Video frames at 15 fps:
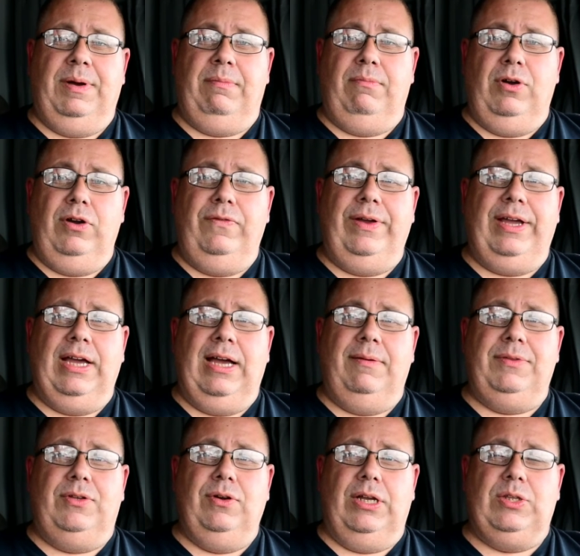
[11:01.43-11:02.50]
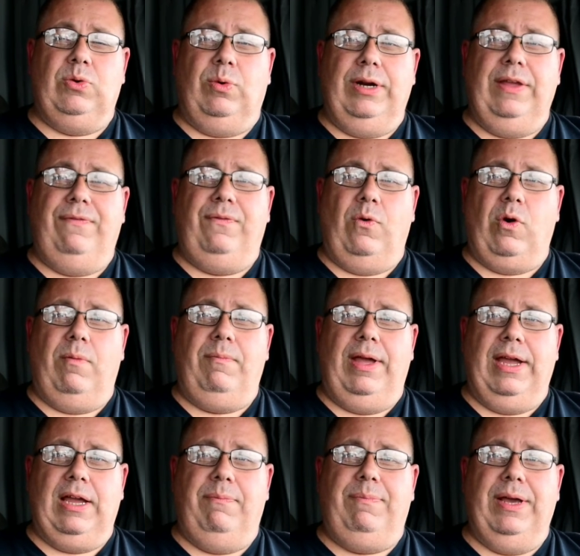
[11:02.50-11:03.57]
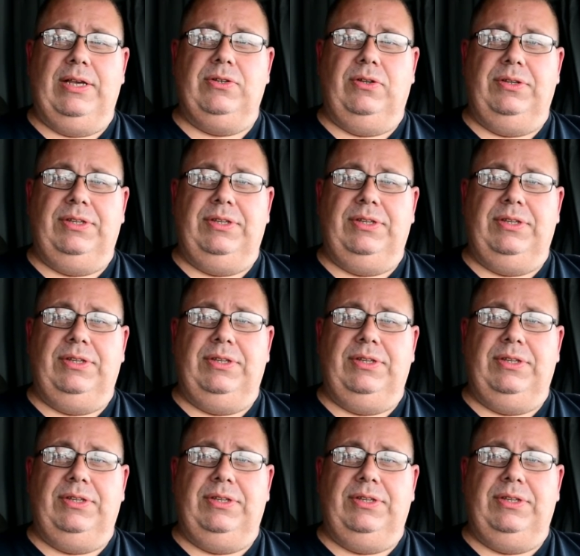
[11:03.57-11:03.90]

moving up to a 24 megapixel